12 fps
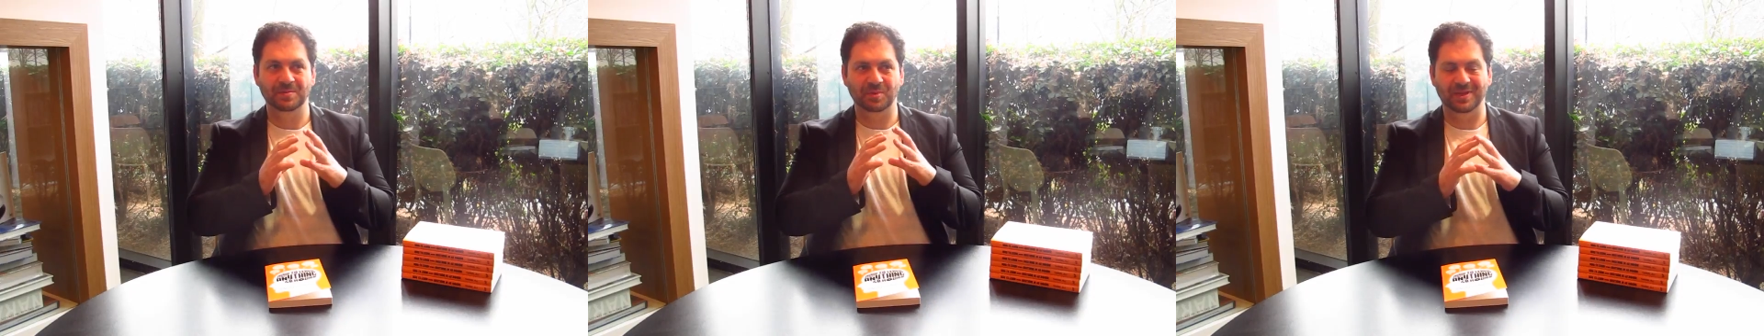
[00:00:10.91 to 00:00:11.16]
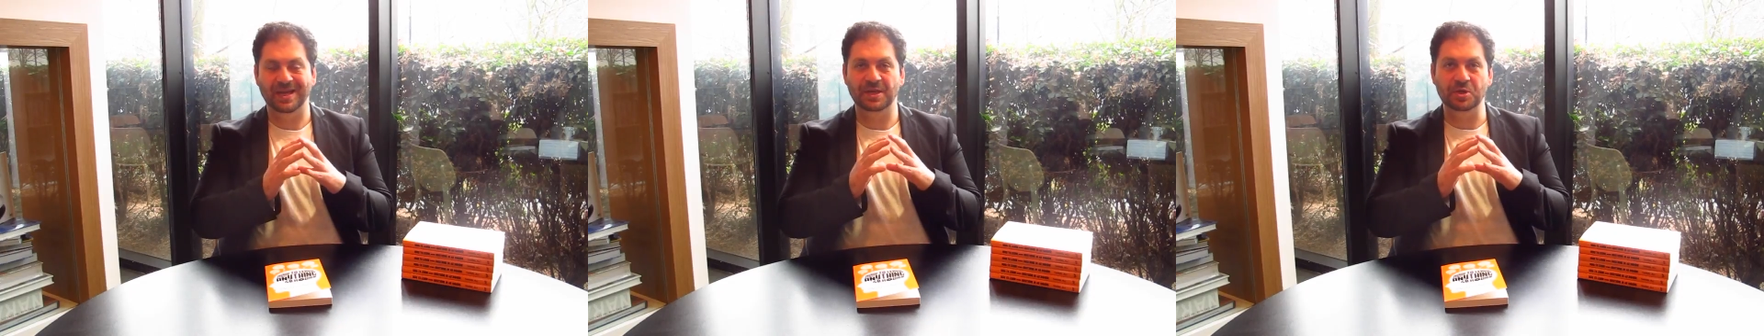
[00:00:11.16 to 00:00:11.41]

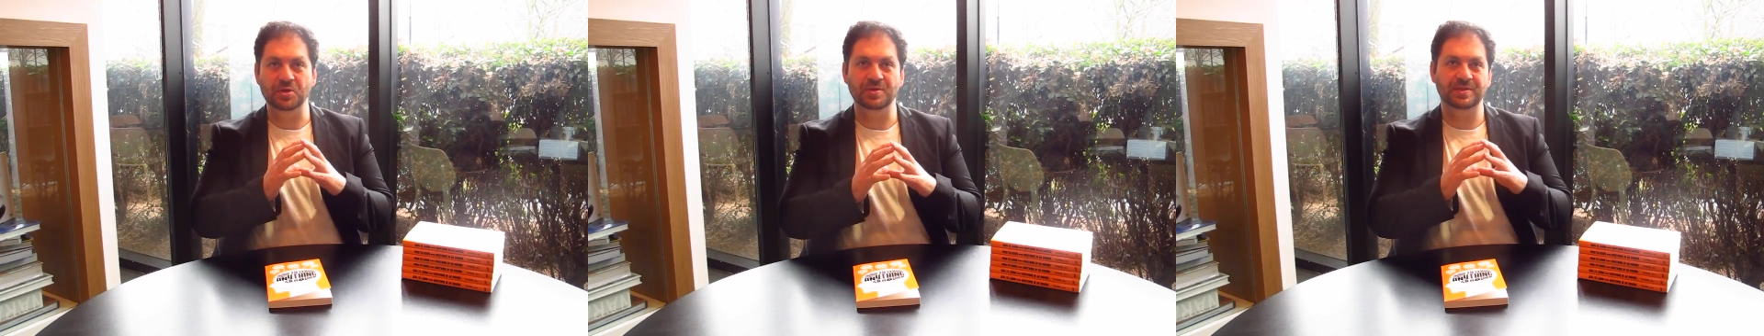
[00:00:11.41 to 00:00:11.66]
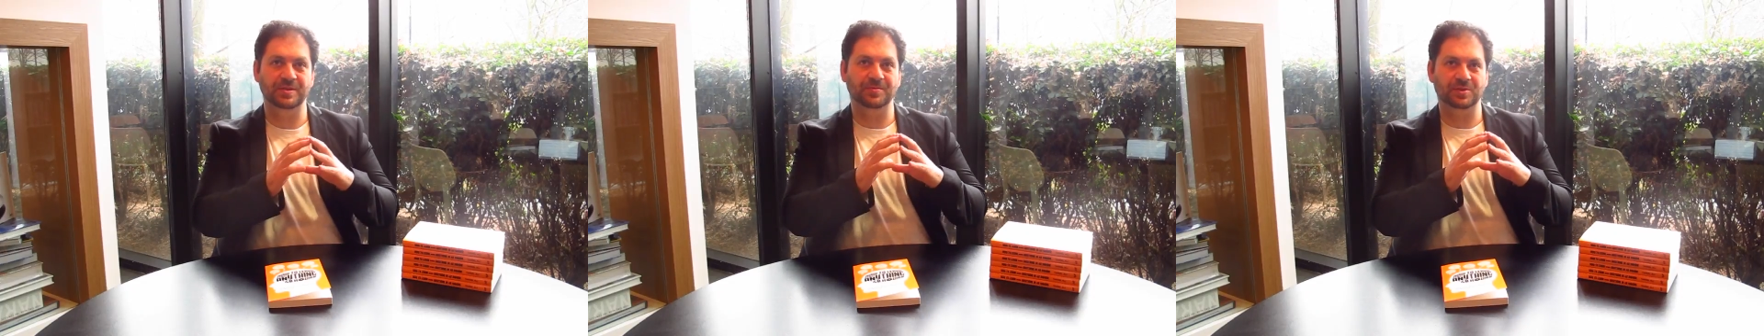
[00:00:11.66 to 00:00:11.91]
plan
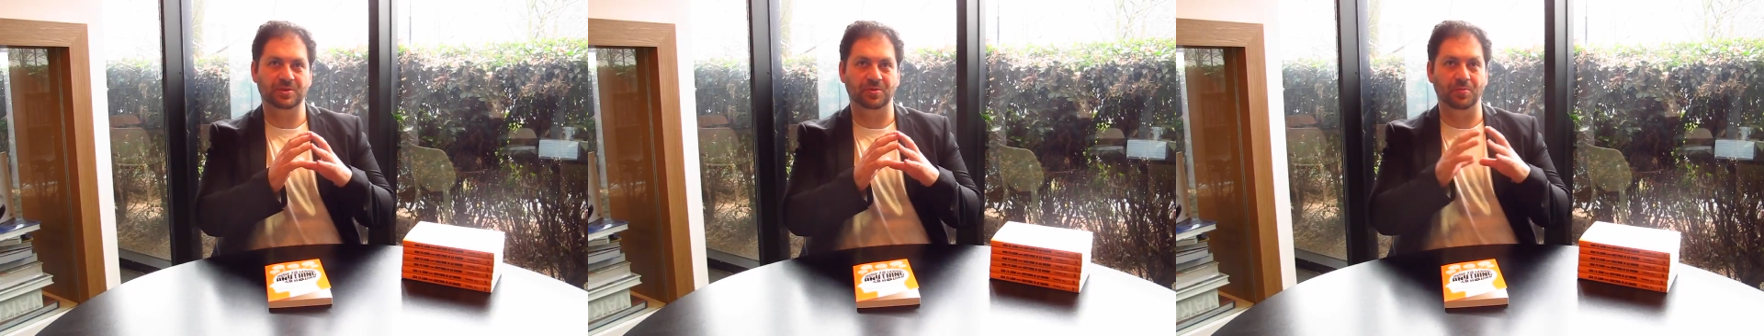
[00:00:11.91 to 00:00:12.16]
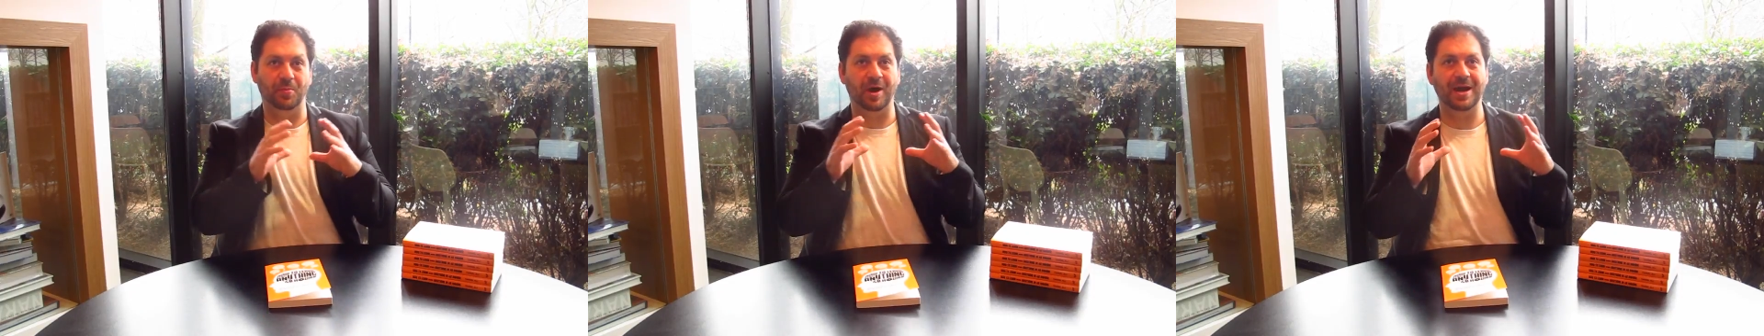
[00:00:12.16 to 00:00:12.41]
using what's
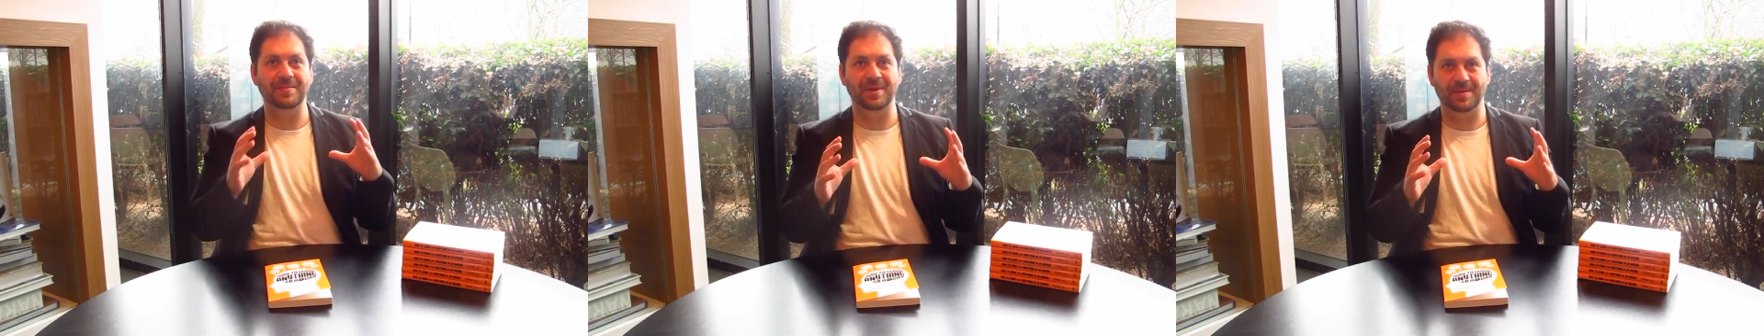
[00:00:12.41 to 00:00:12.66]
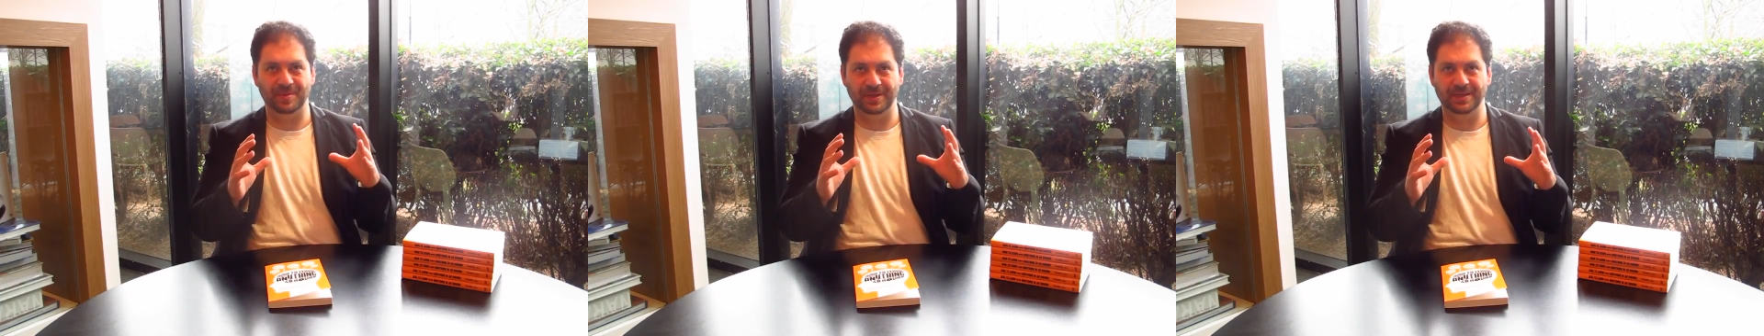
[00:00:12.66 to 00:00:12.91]
called mind
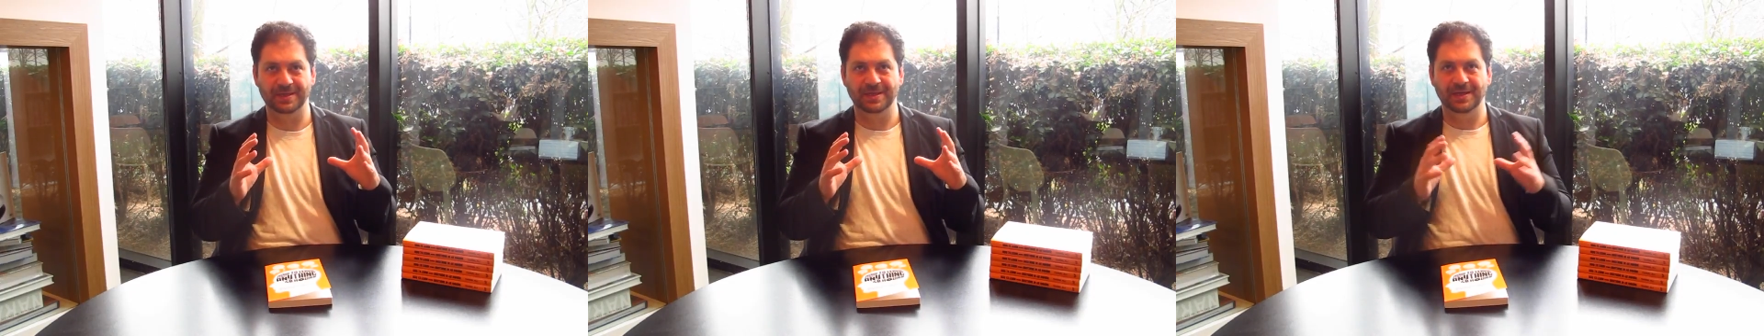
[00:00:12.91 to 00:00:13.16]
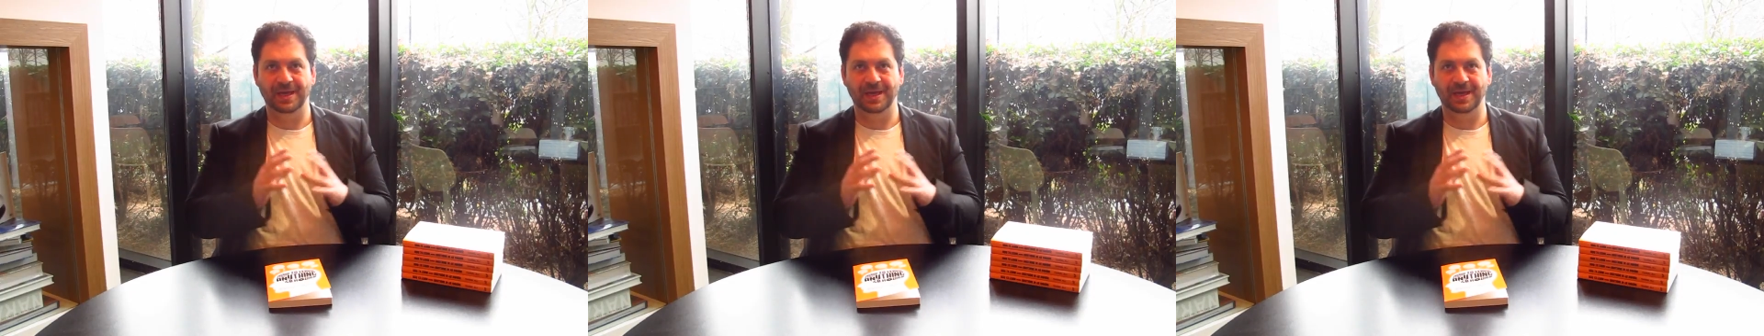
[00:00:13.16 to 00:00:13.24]
mapping.